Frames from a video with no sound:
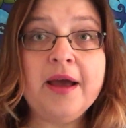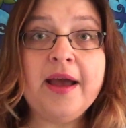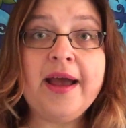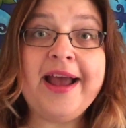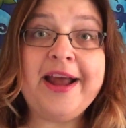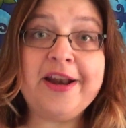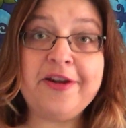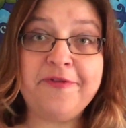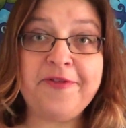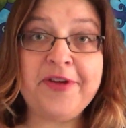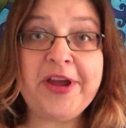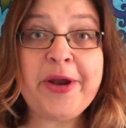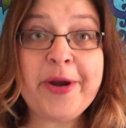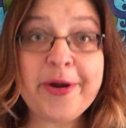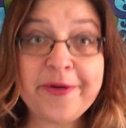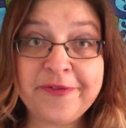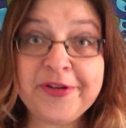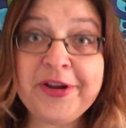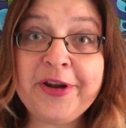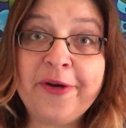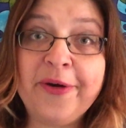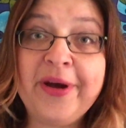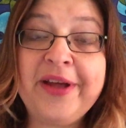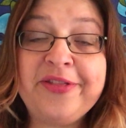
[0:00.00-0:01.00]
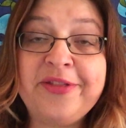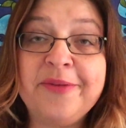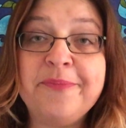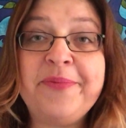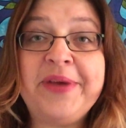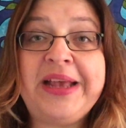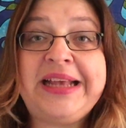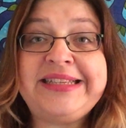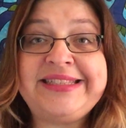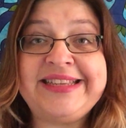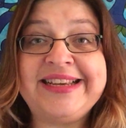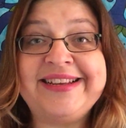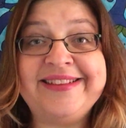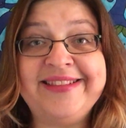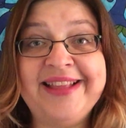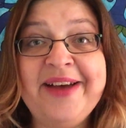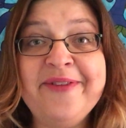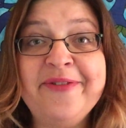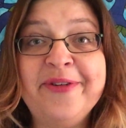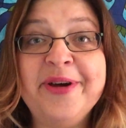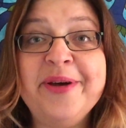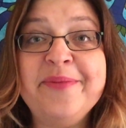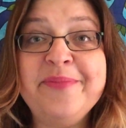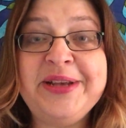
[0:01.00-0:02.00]
At the basic
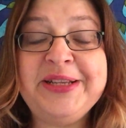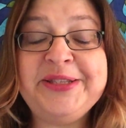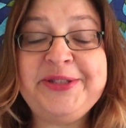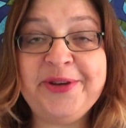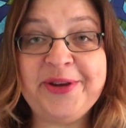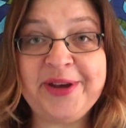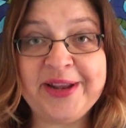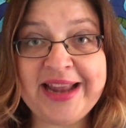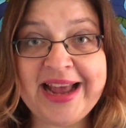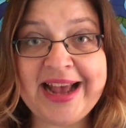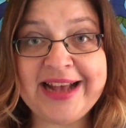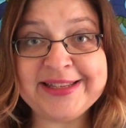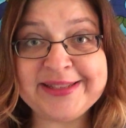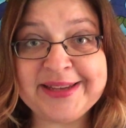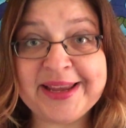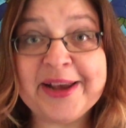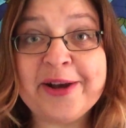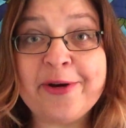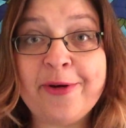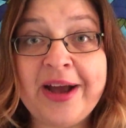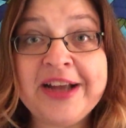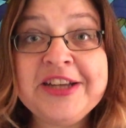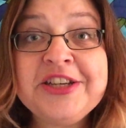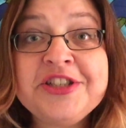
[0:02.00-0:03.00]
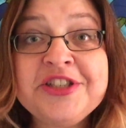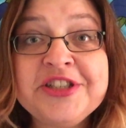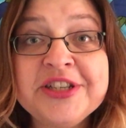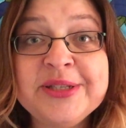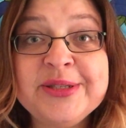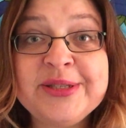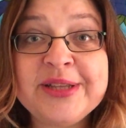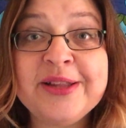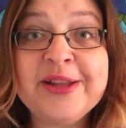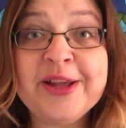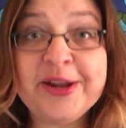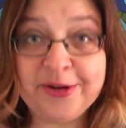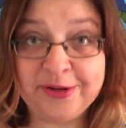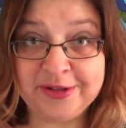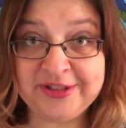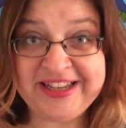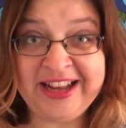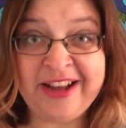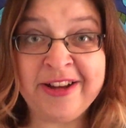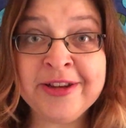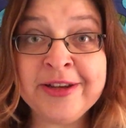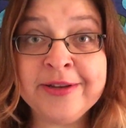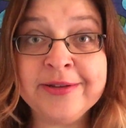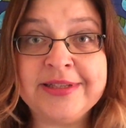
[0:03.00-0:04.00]
level, it means you can ask it questions and it'll
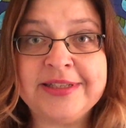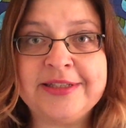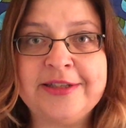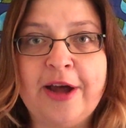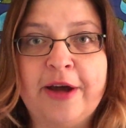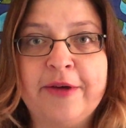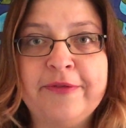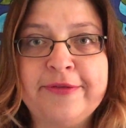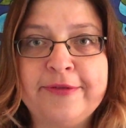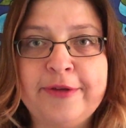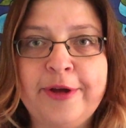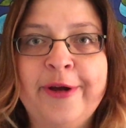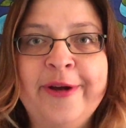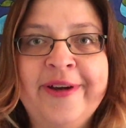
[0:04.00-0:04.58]
tell you stuff.